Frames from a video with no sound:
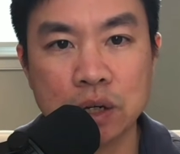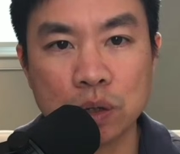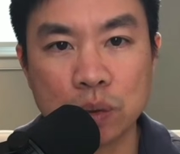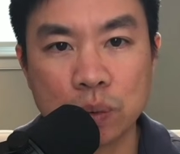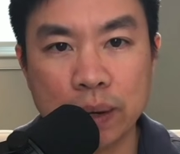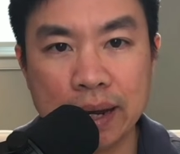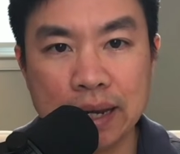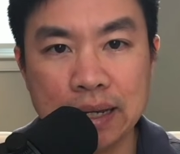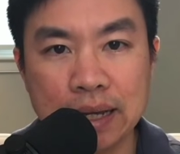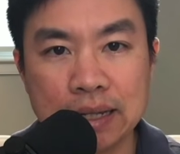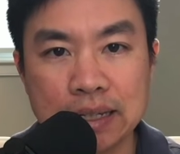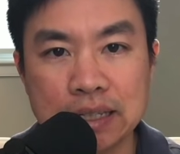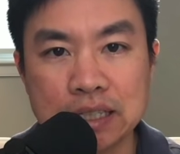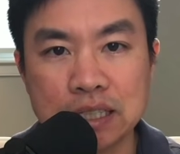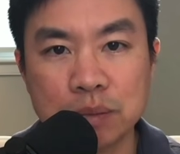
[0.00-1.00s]
Grade
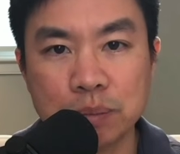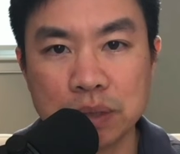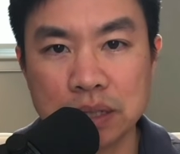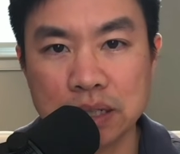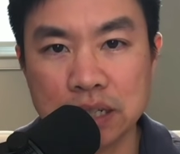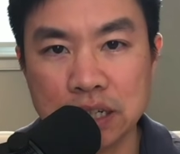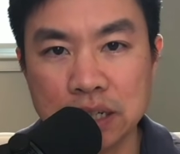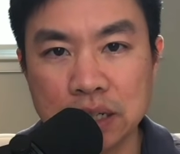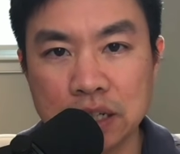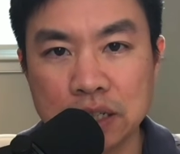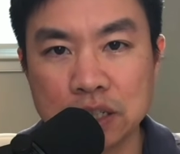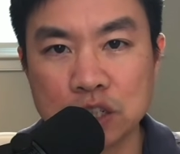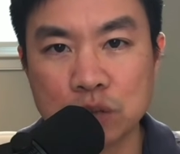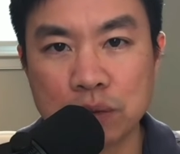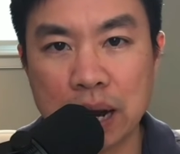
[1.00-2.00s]
and instability
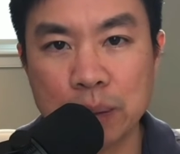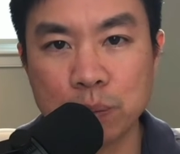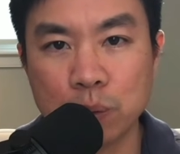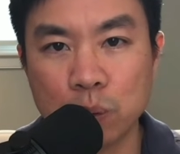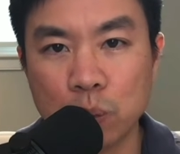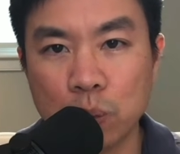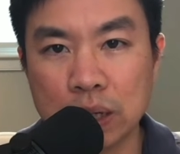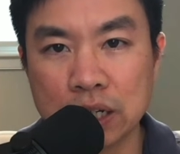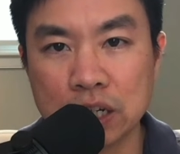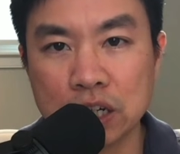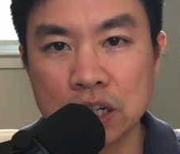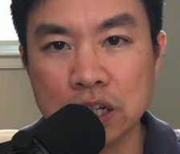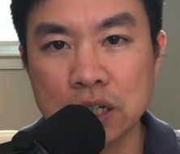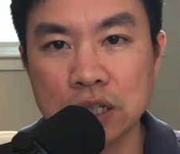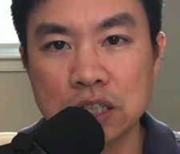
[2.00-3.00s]
describe what
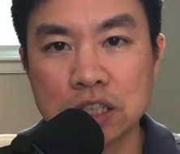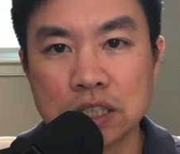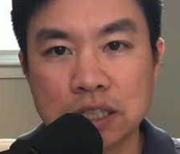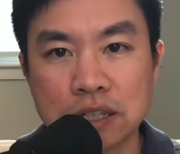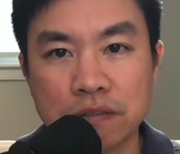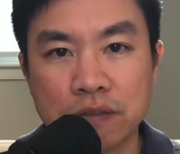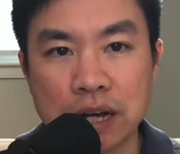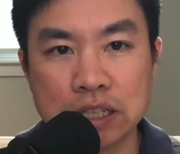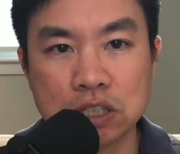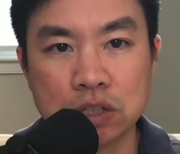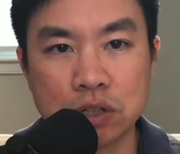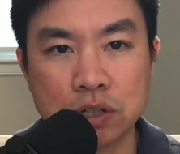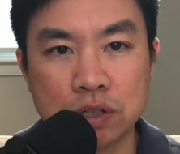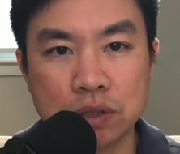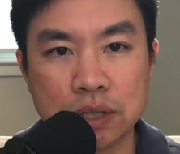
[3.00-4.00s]
could justify
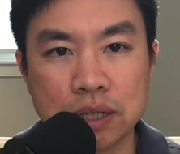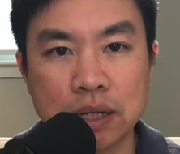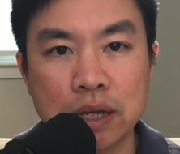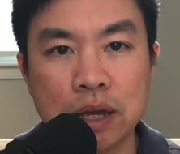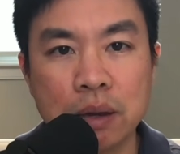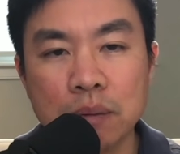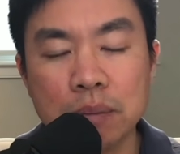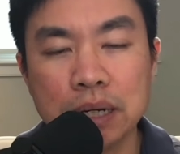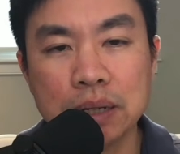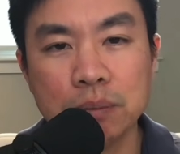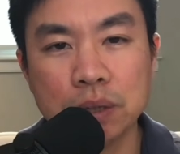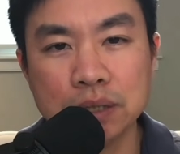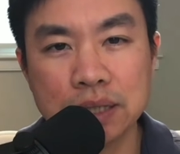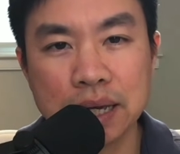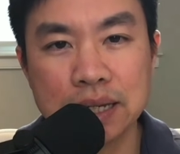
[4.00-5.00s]
surgery, but in
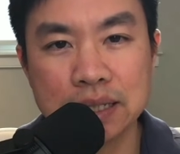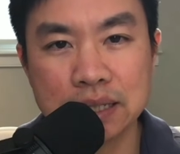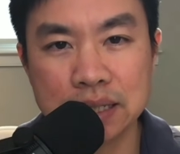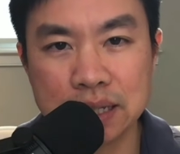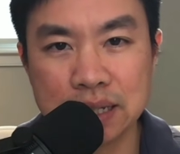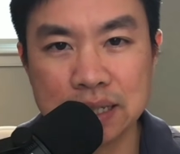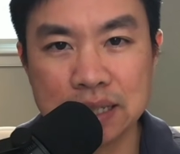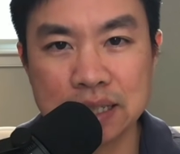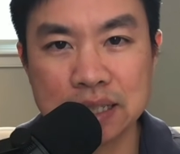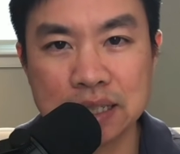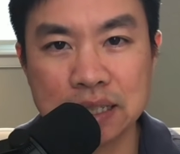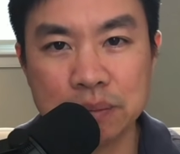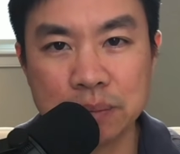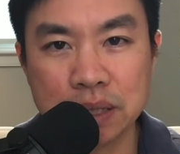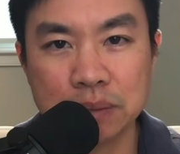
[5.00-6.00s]
most cases, it is the
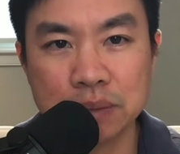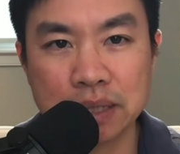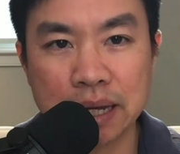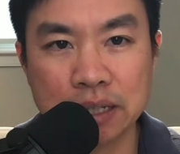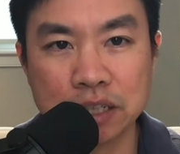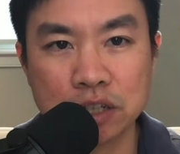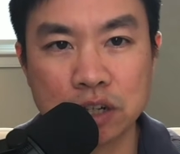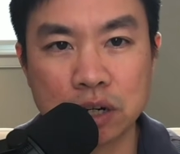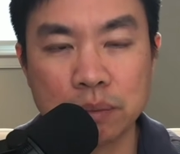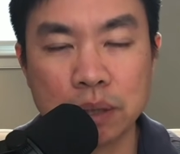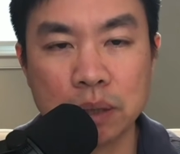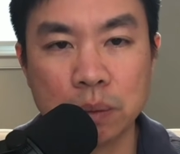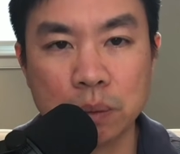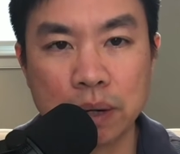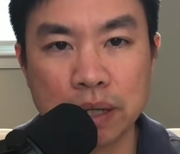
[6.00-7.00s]
symptoms that
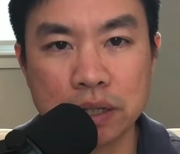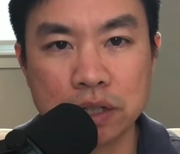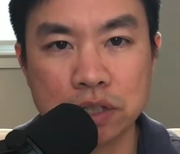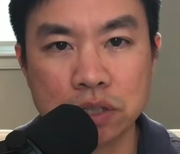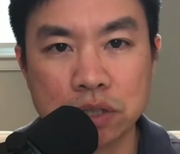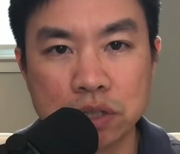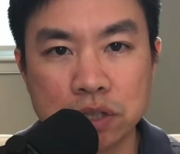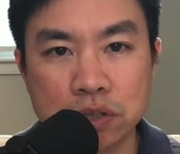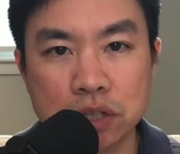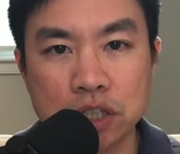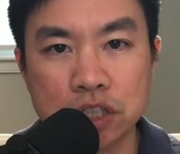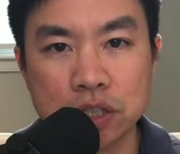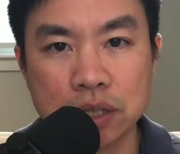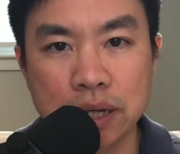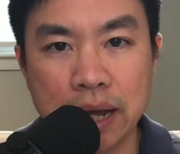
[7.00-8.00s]
determine whether surgery
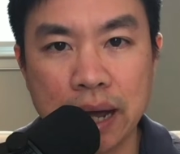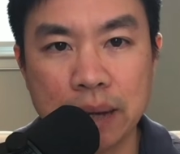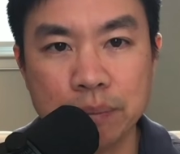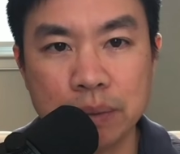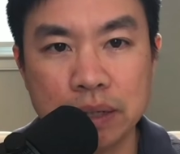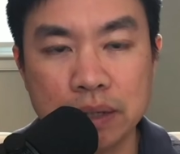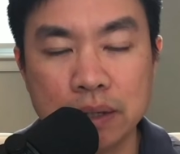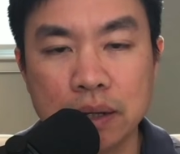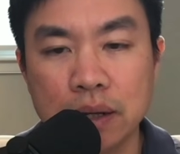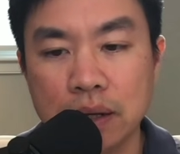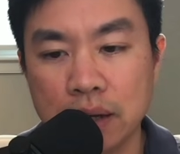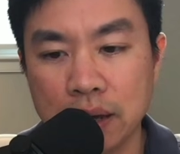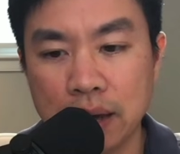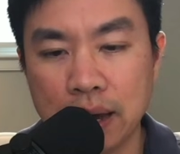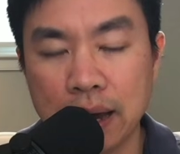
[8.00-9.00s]
should happen
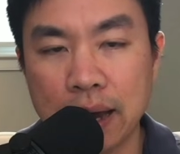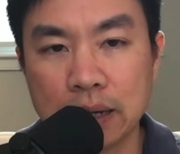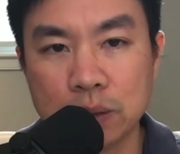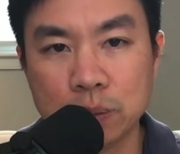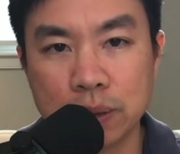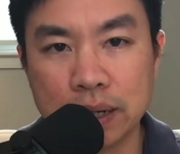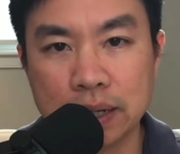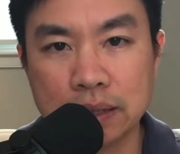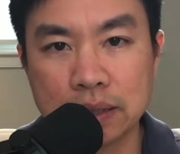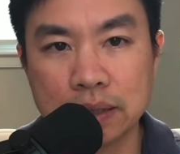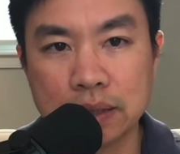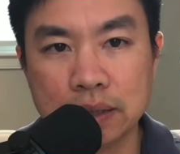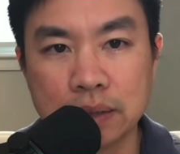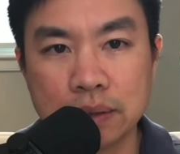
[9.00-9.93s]
and when.